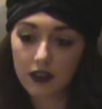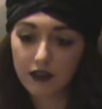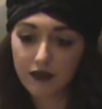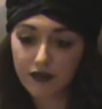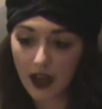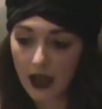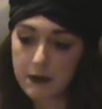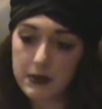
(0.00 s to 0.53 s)

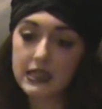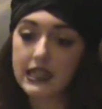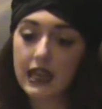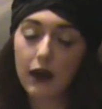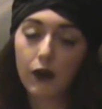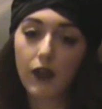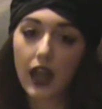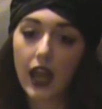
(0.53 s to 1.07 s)
famous
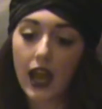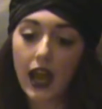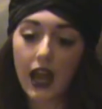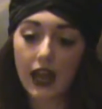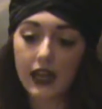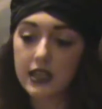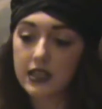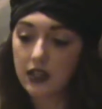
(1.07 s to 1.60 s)
out there,
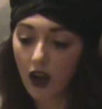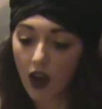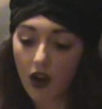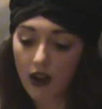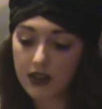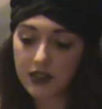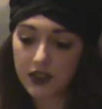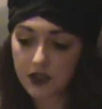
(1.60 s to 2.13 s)
and his
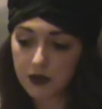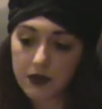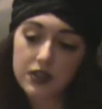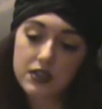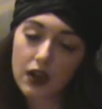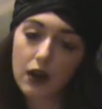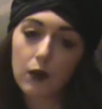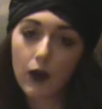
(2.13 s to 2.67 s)
lines are doing
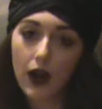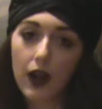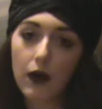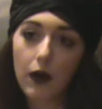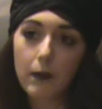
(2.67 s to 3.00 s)
so well.